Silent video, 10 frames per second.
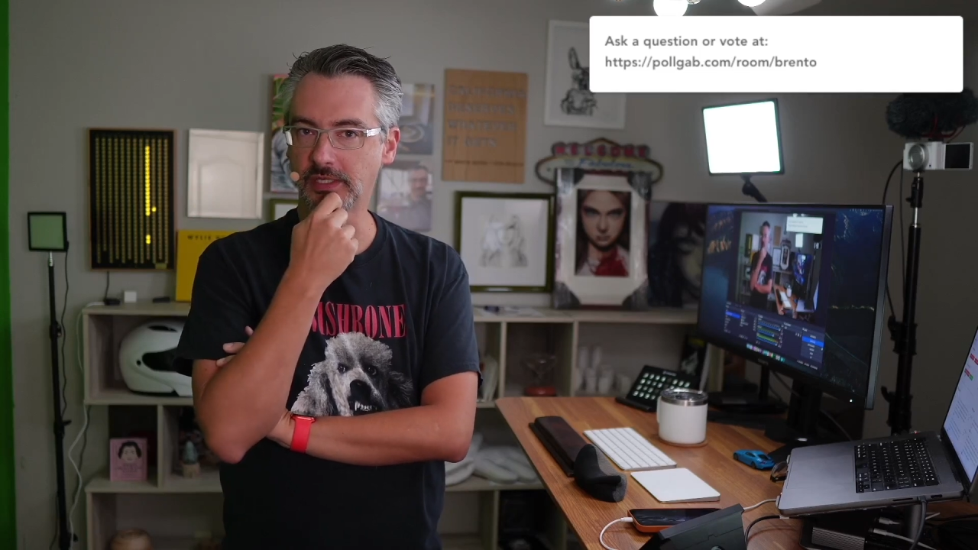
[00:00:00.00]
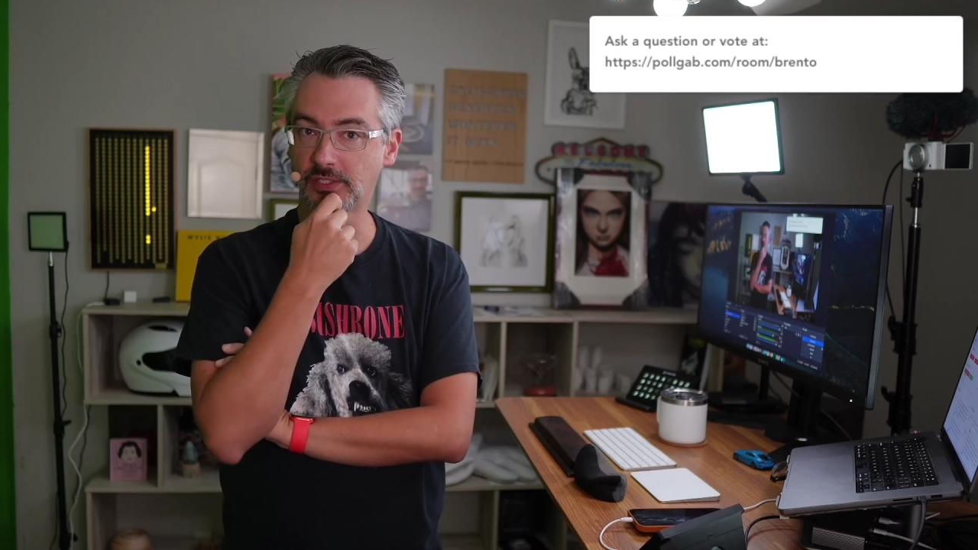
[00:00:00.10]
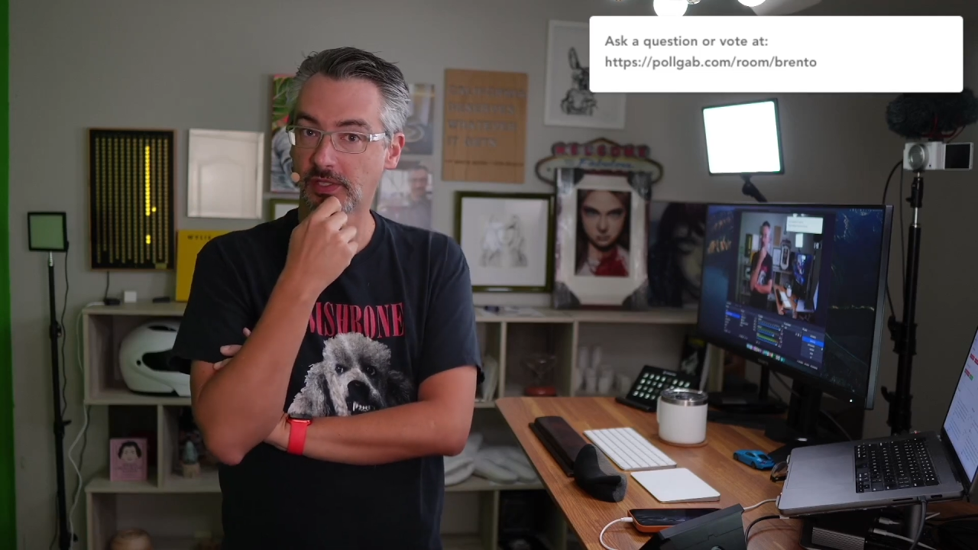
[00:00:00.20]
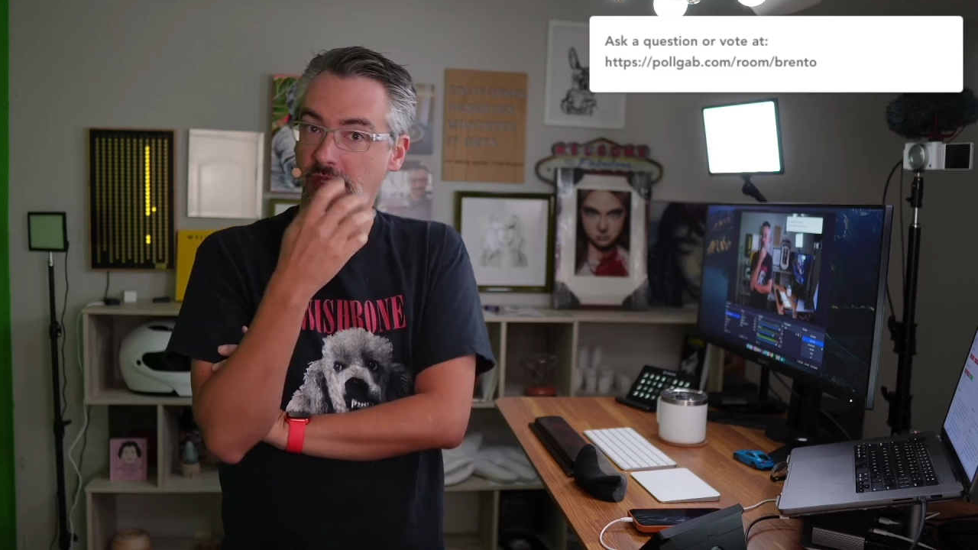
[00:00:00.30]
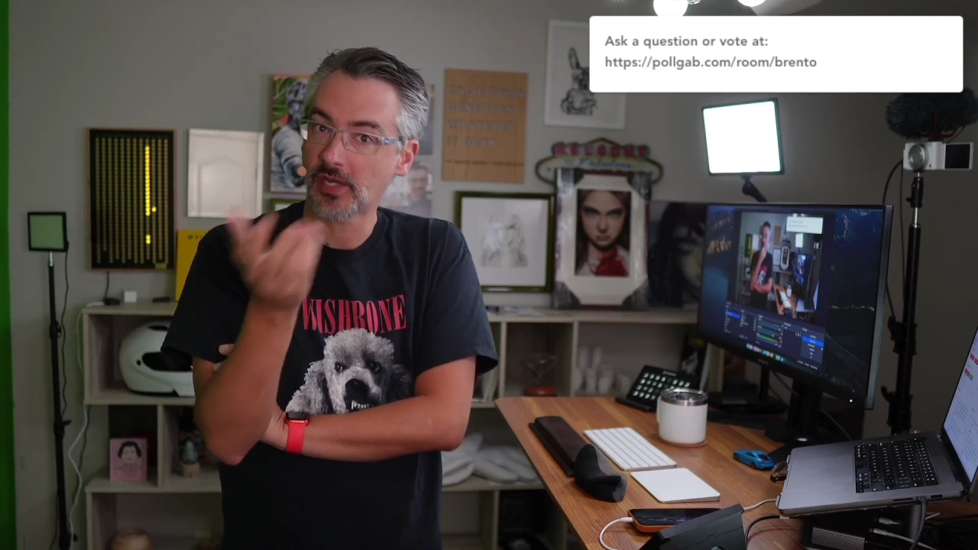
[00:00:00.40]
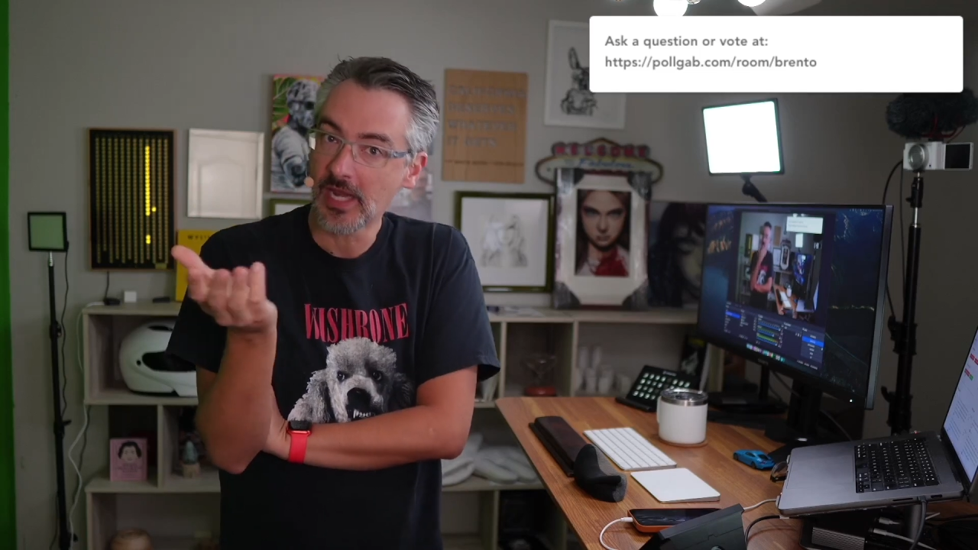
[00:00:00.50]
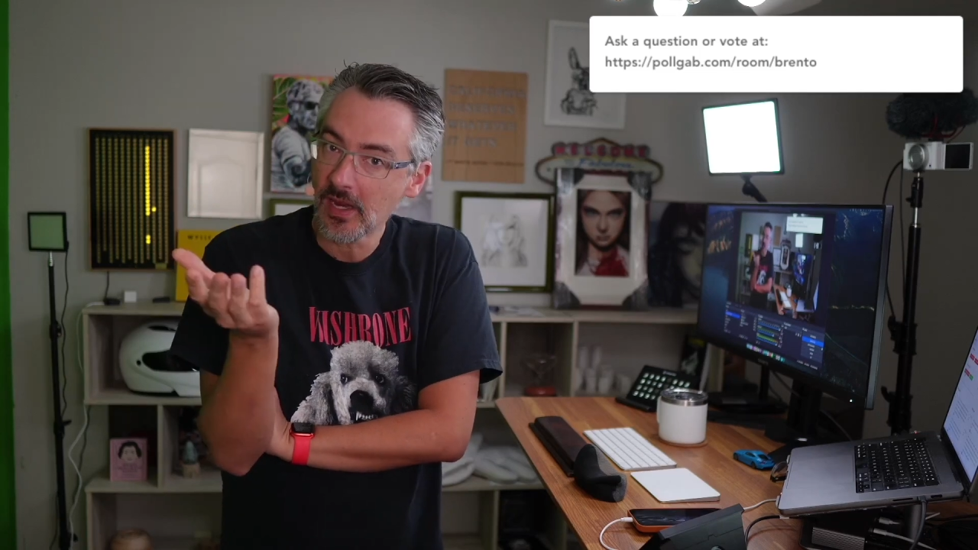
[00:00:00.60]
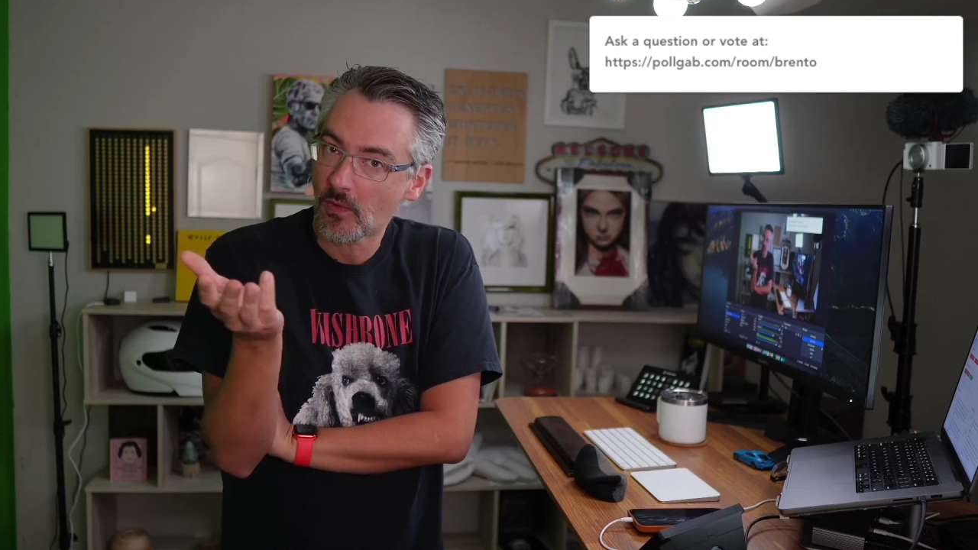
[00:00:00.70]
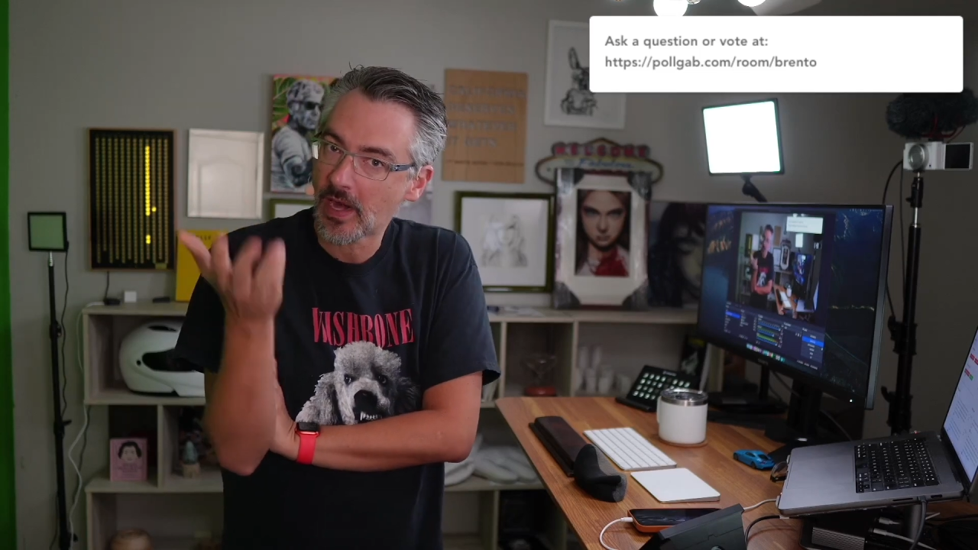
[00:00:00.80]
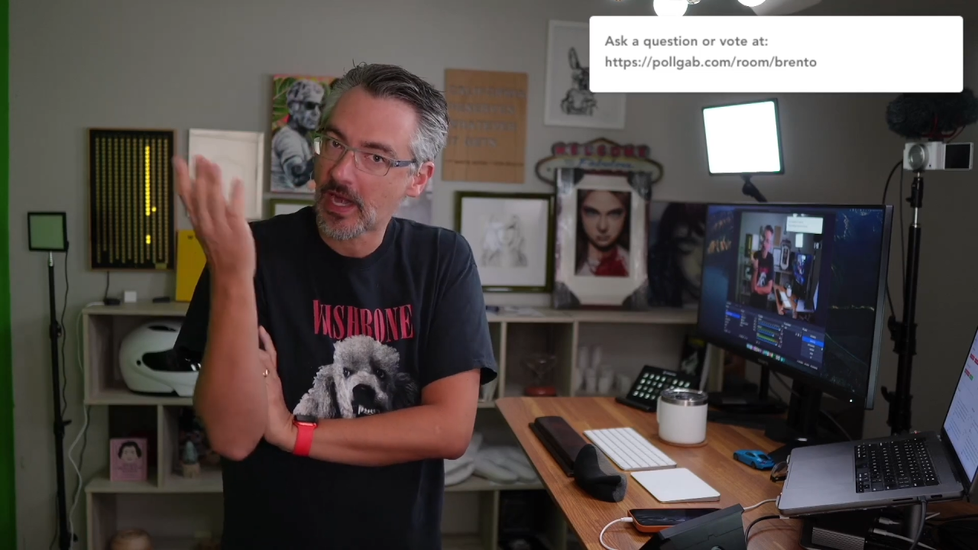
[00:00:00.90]
so I thought,
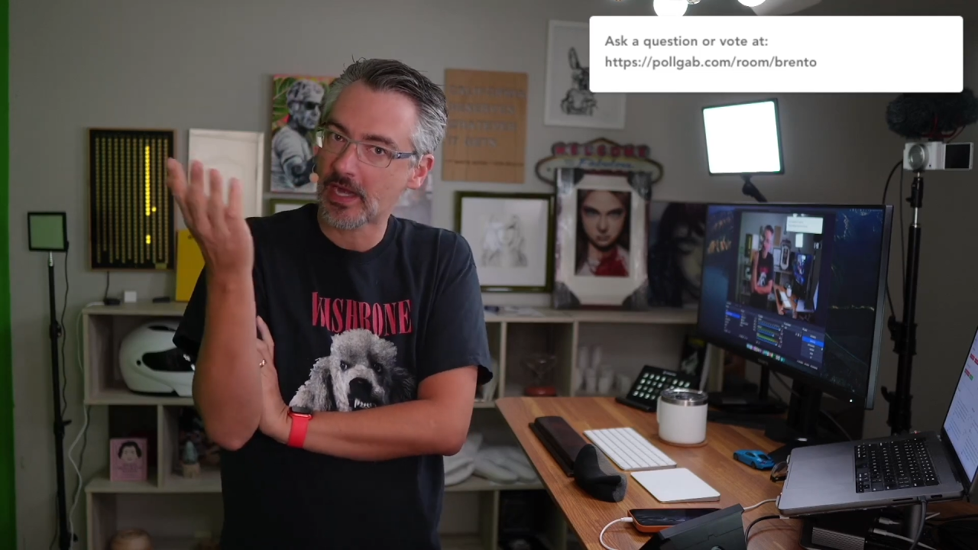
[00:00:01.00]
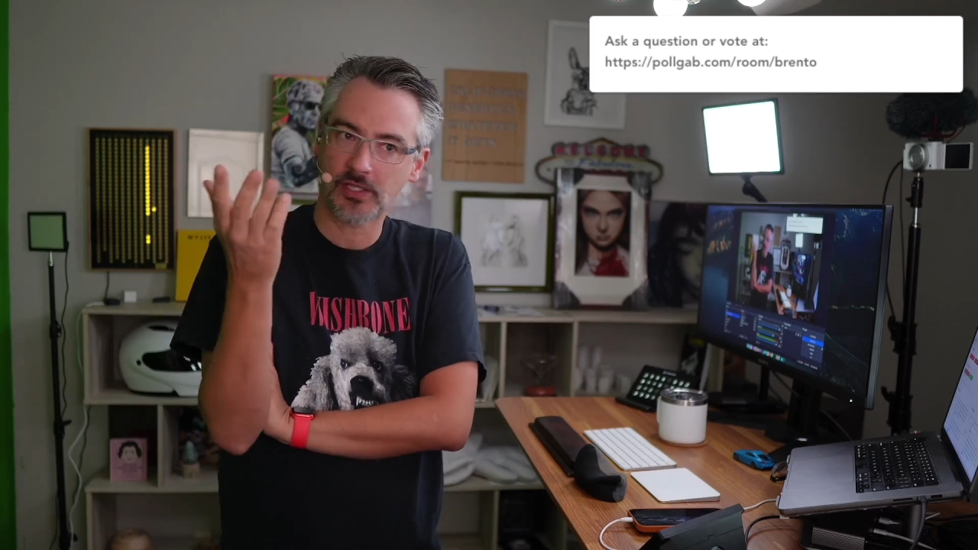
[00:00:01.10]
hey, why not